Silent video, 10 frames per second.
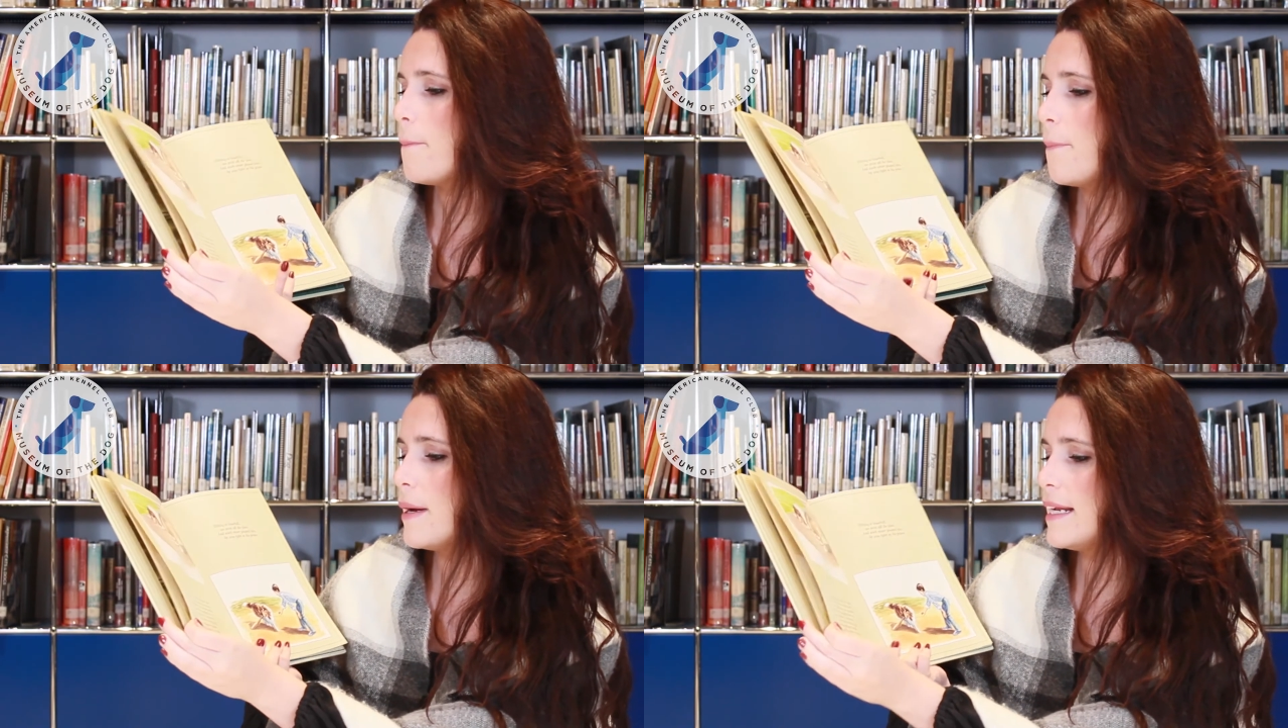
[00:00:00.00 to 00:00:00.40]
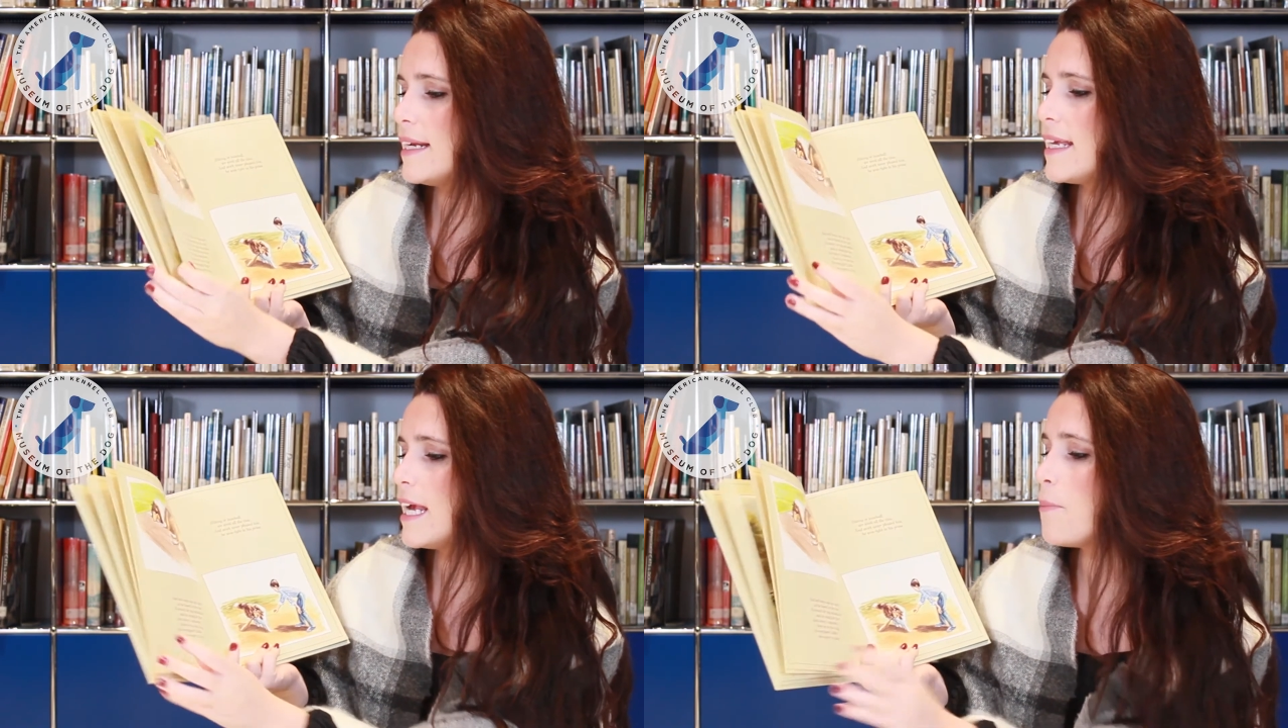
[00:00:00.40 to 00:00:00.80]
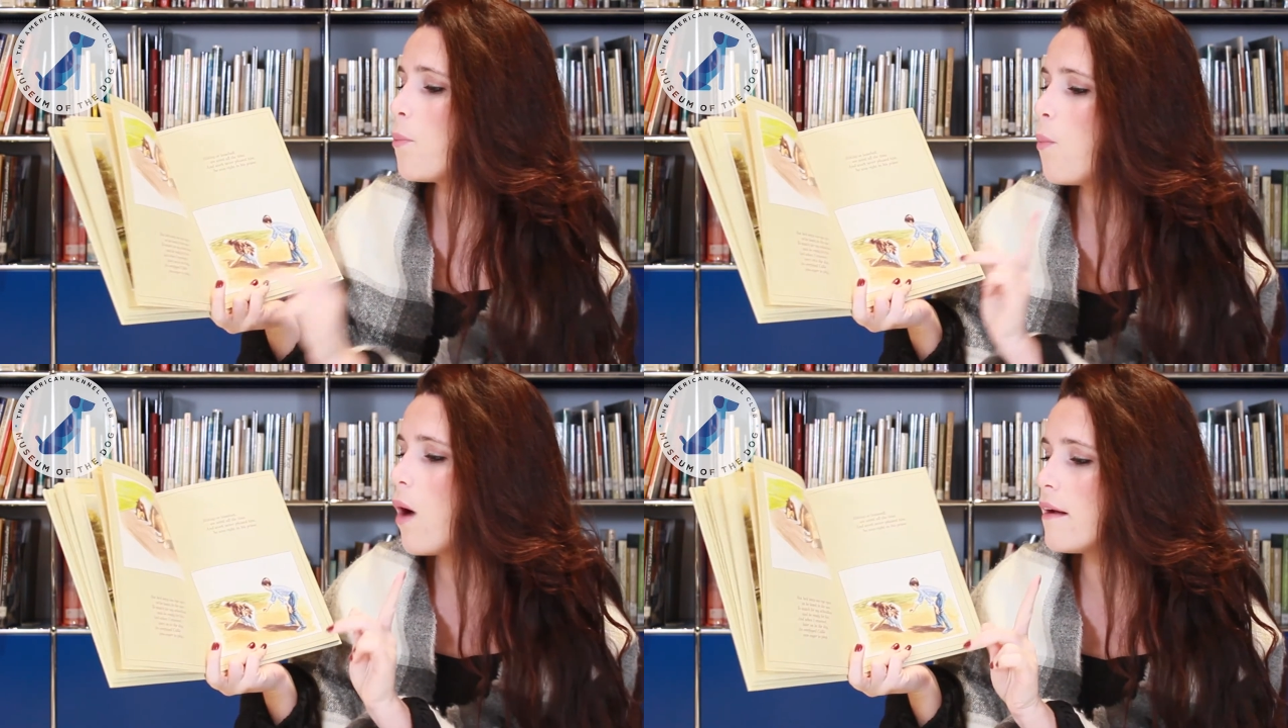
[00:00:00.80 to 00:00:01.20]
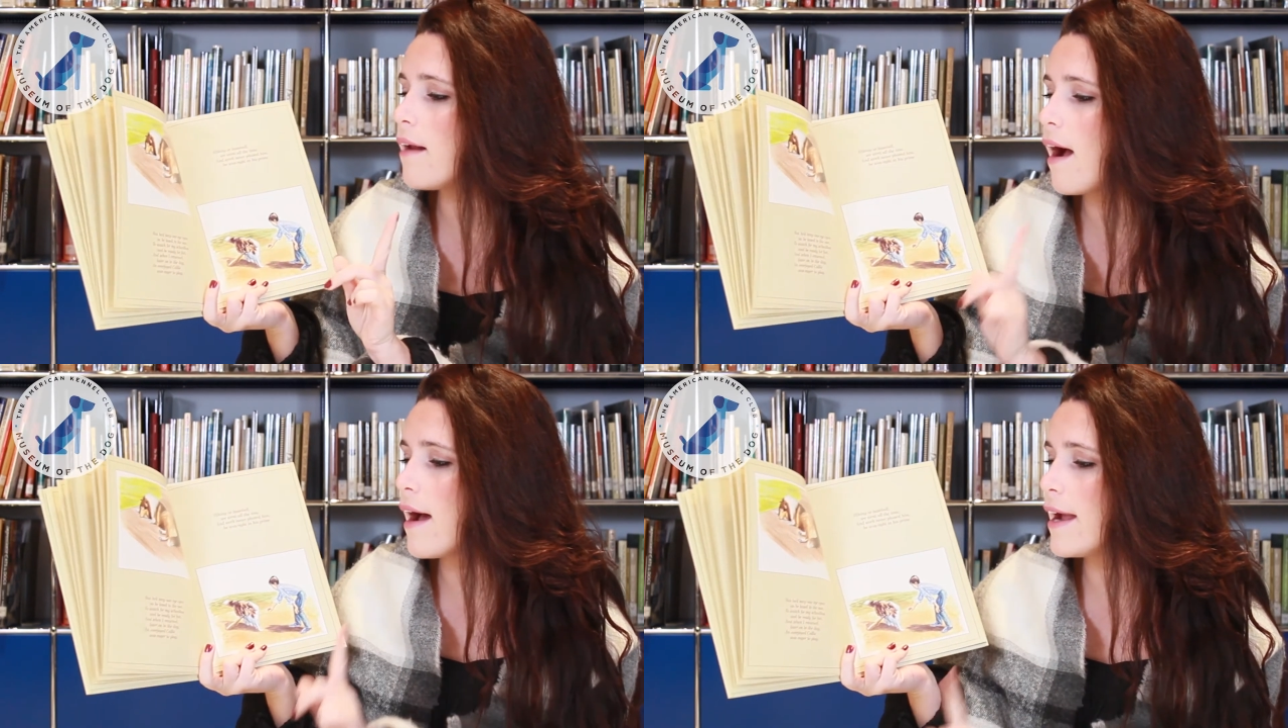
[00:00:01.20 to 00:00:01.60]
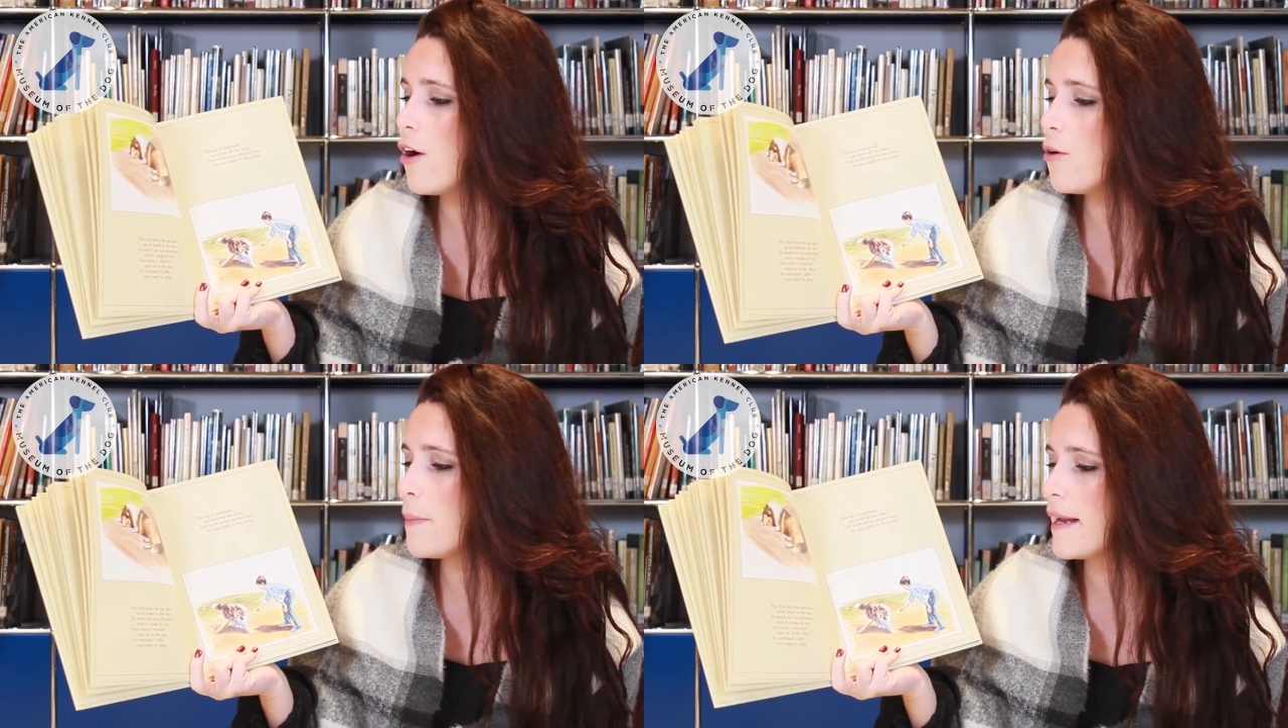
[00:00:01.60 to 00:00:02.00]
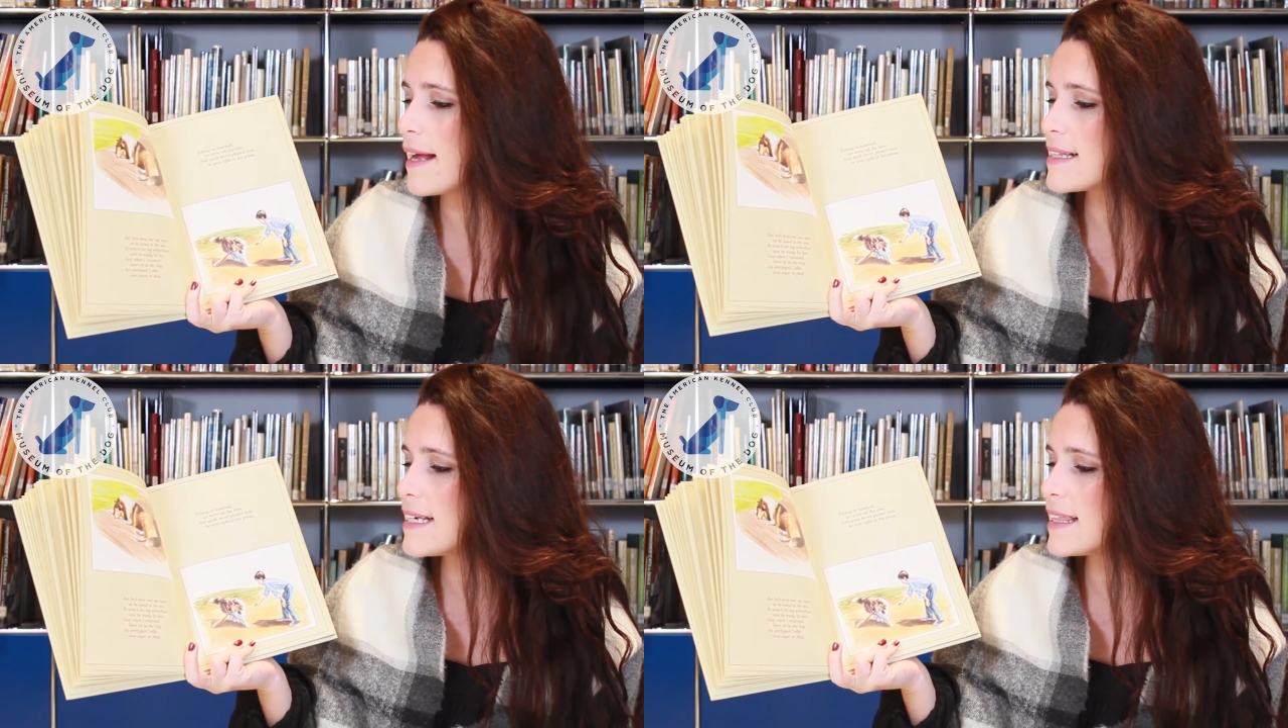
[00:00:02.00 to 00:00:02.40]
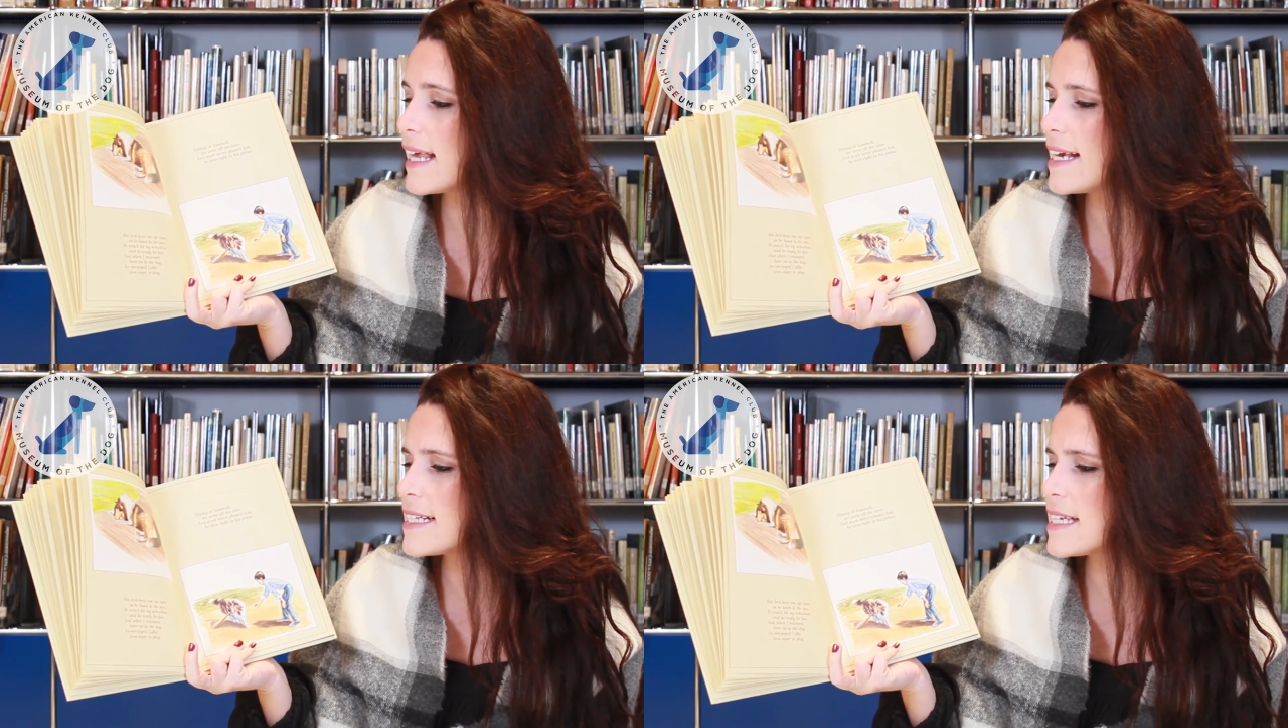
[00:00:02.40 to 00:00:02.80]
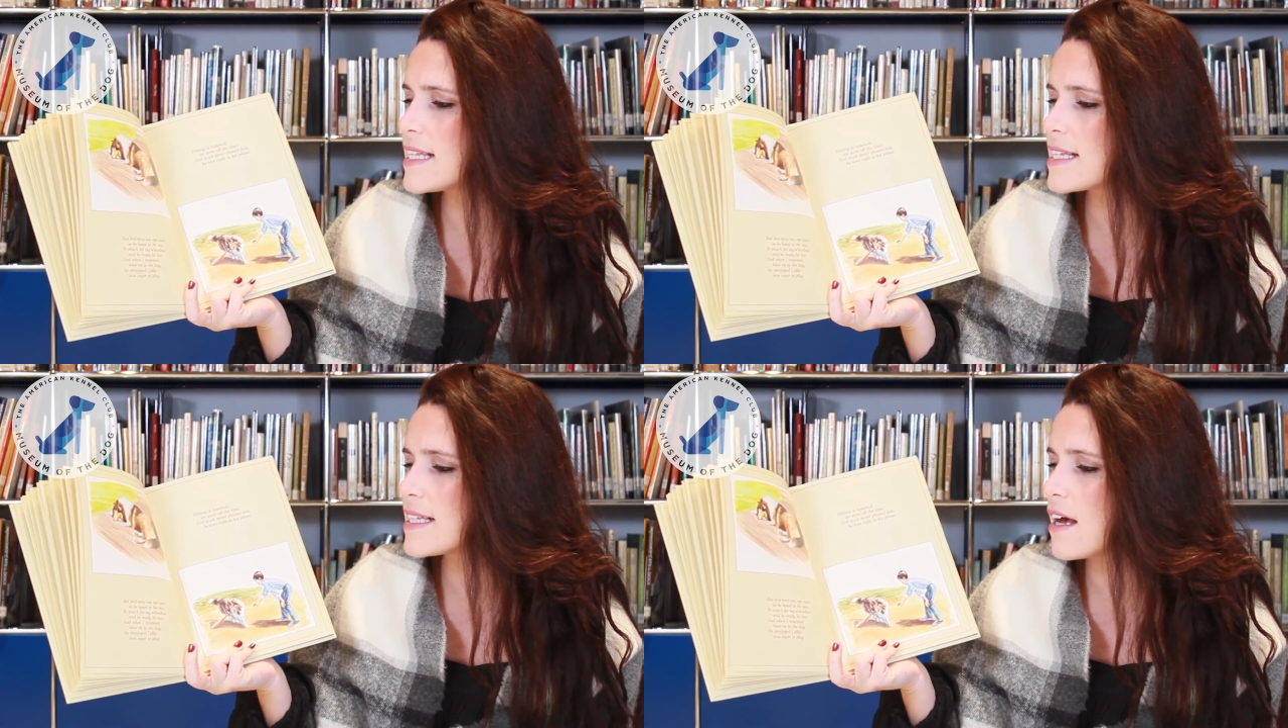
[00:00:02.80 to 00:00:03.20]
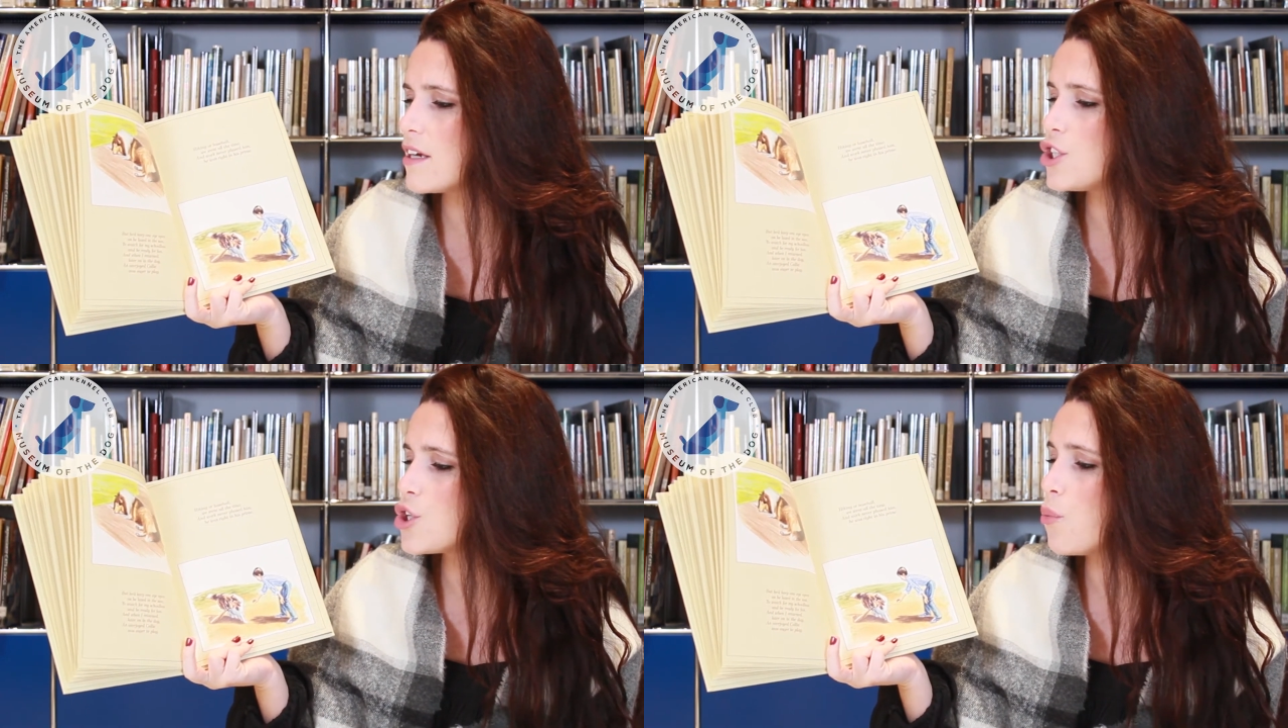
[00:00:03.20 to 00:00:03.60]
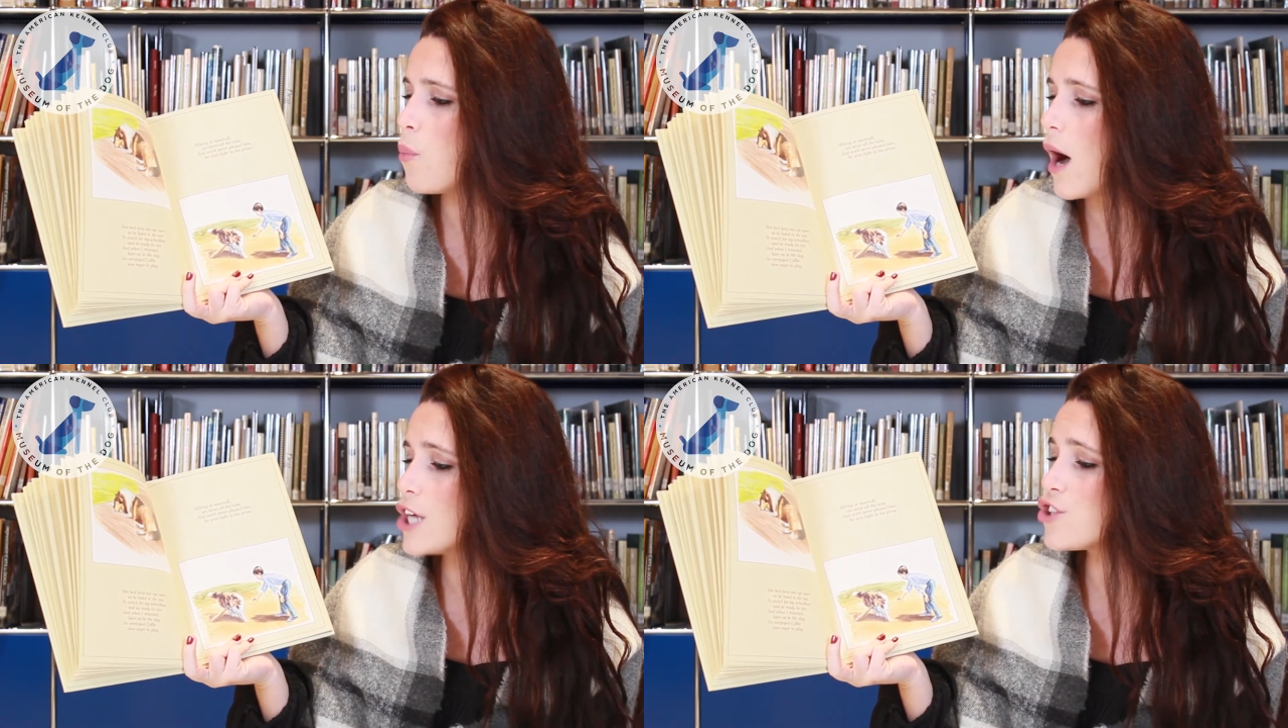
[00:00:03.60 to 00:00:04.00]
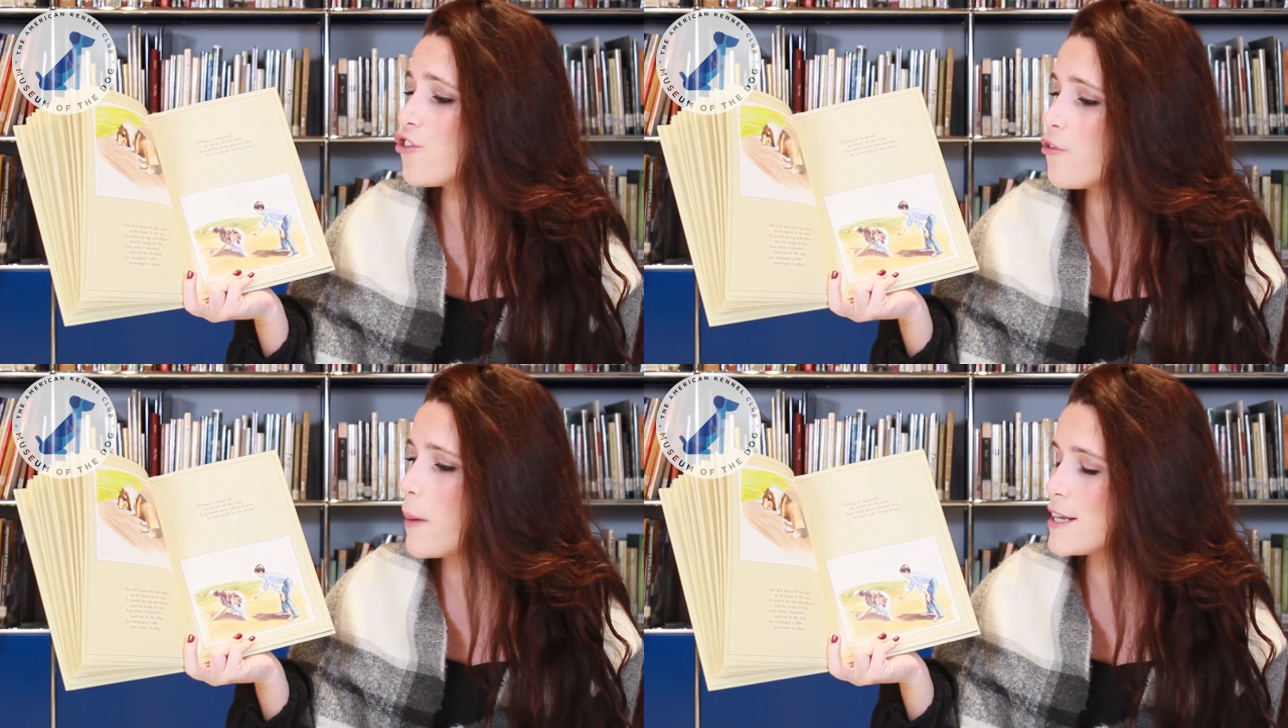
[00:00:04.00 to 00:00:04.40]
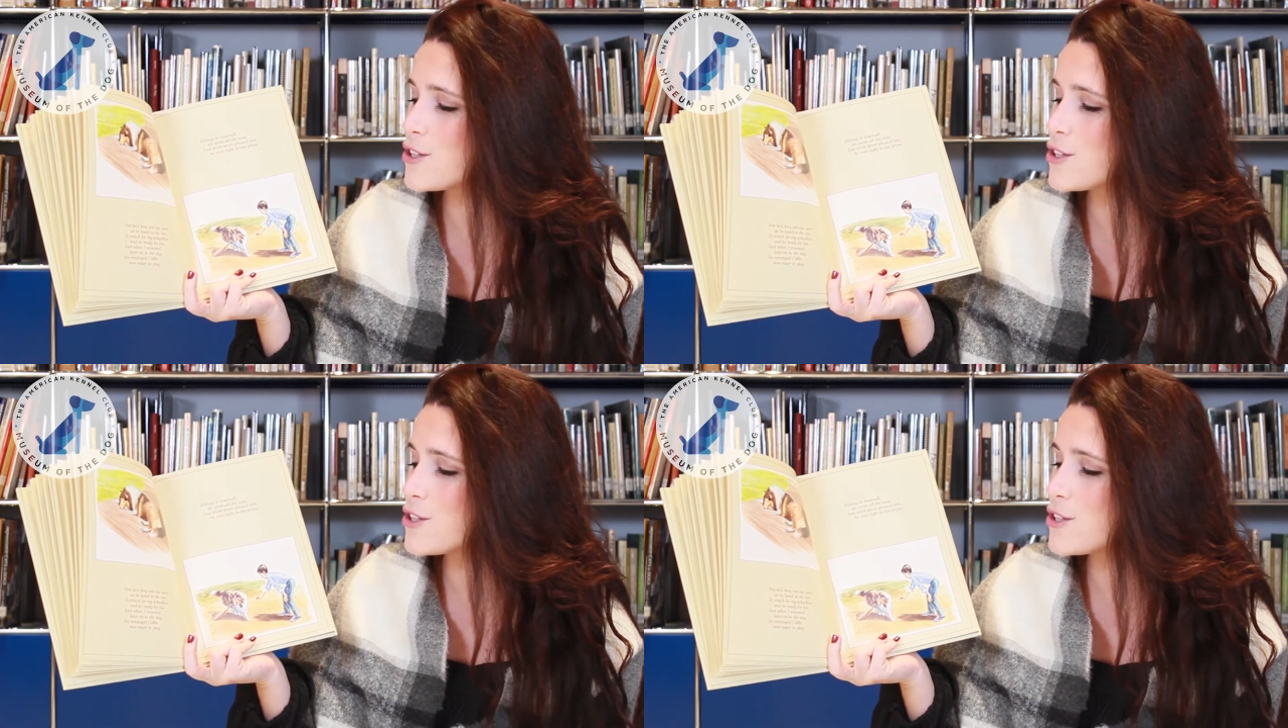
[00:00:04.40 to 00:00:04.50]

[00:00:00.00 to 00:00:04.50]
But he'd keep one eye open as he lazed in the sun to watch for my